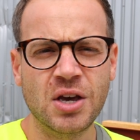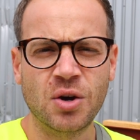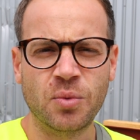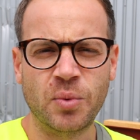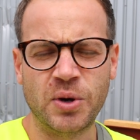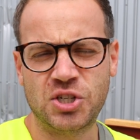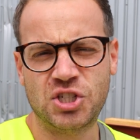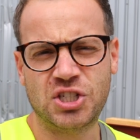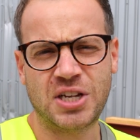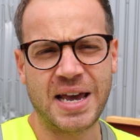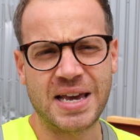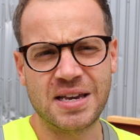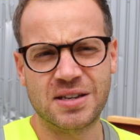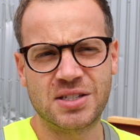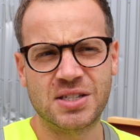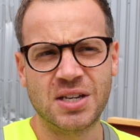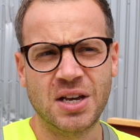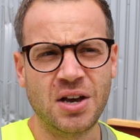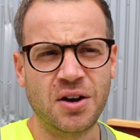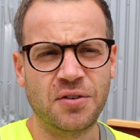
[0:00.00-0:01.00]
which
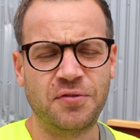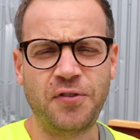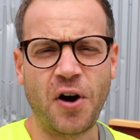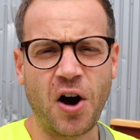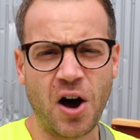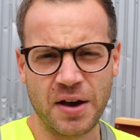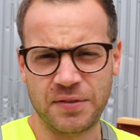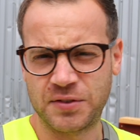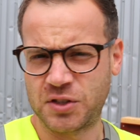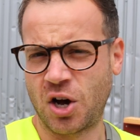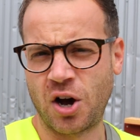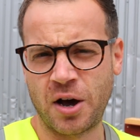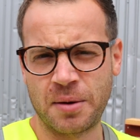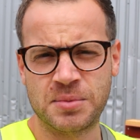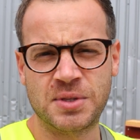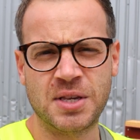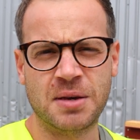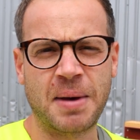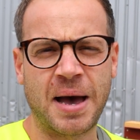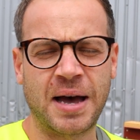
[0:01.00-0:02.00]
takes 5
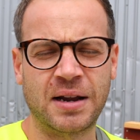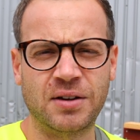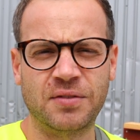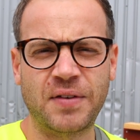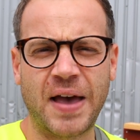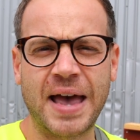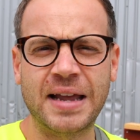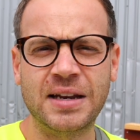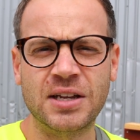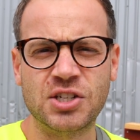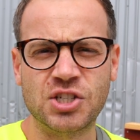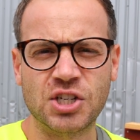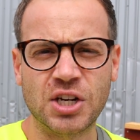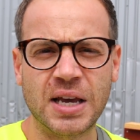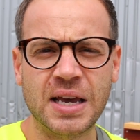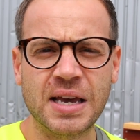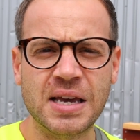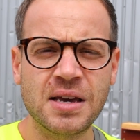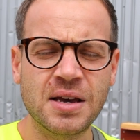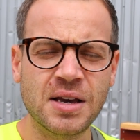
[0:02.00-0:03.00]
times the amount of
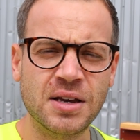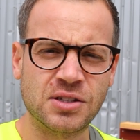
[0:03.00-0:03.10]
energy